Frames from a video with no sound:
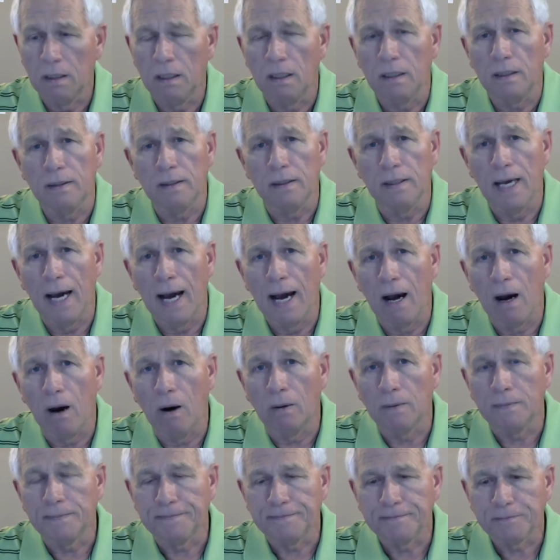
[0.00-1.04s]

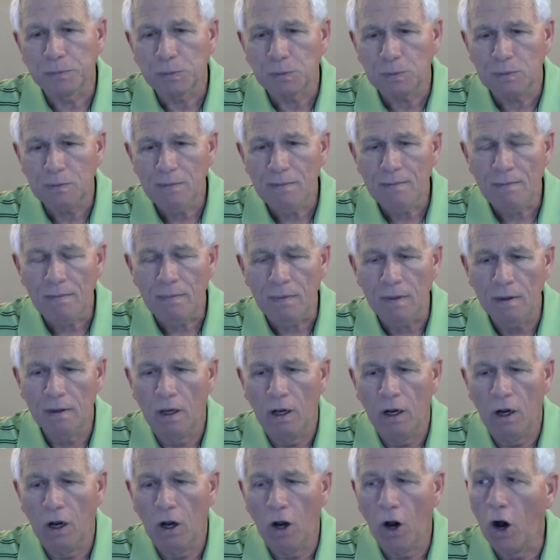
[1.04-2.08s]
Now,
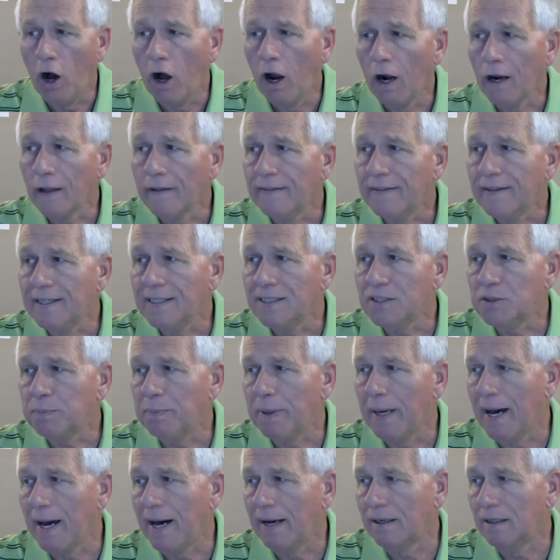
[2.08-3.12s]
all of these
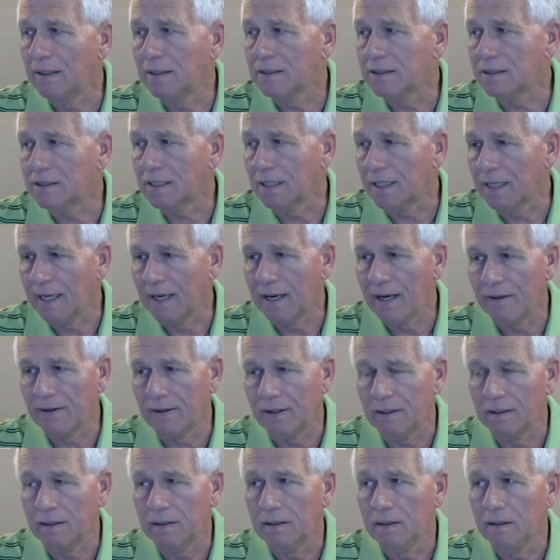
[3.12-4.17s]
patterns together